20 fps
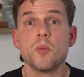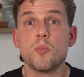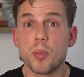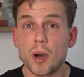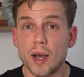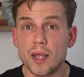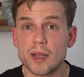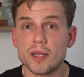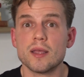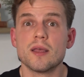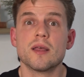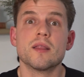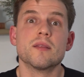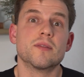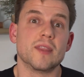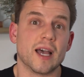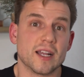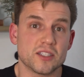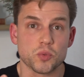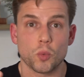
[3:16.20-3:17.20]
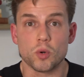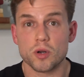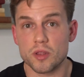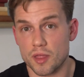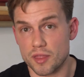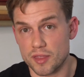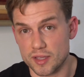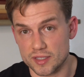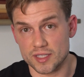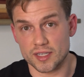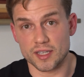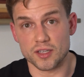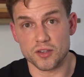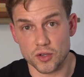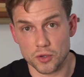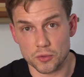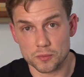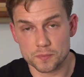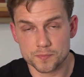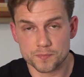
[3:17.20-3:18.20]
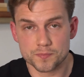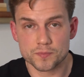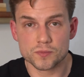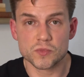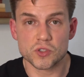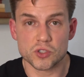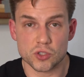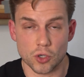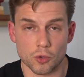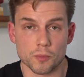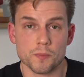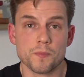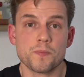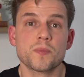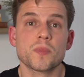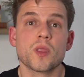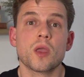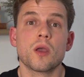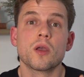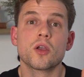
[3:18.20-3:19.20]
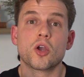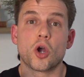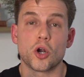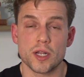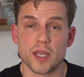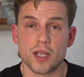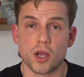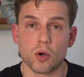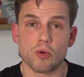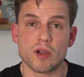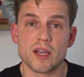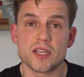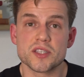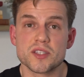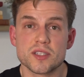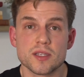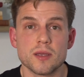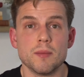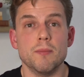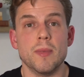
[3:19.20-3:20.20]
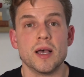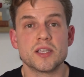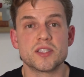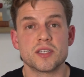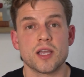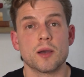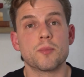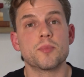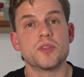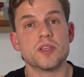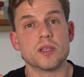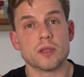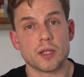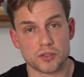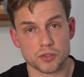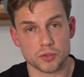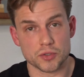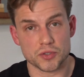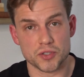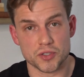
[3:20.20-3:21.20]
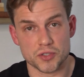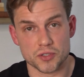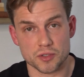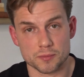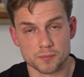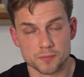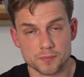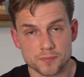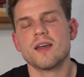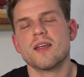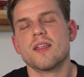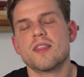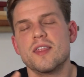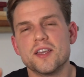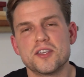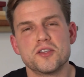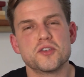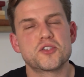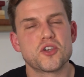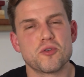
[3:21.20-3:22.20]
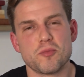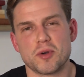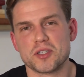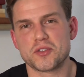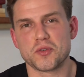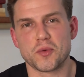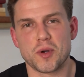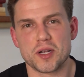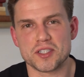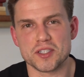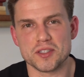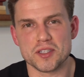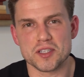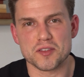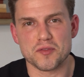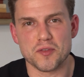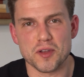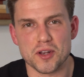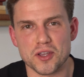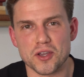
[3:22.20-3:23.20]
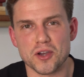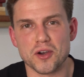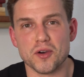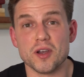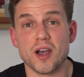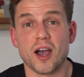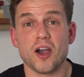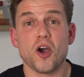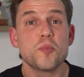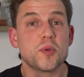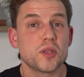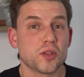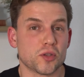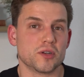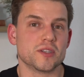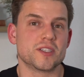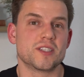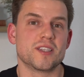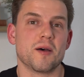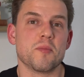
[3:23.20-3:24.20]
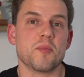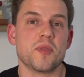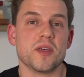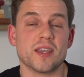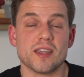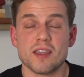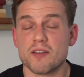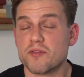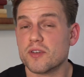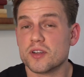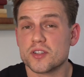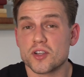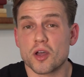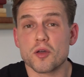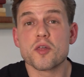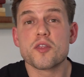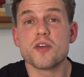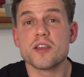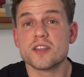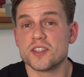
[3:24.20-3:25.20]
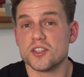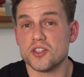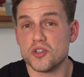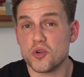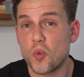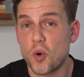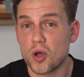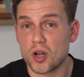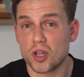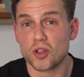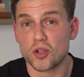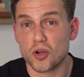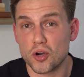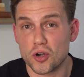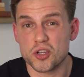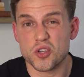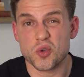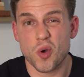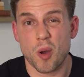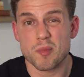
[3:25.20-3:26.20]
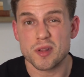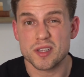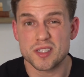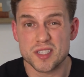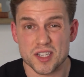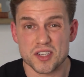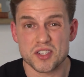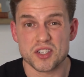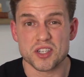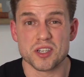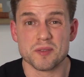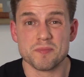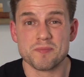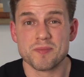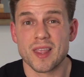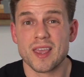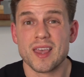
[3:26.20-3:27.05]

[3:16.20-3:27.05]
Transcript: but that's one of the things it can do. So, cardiac arrest, messing up with the electrical system. Thank you so much for watching this video. I hope you learned something. If there's other things that you want to learn, you want me to teach you,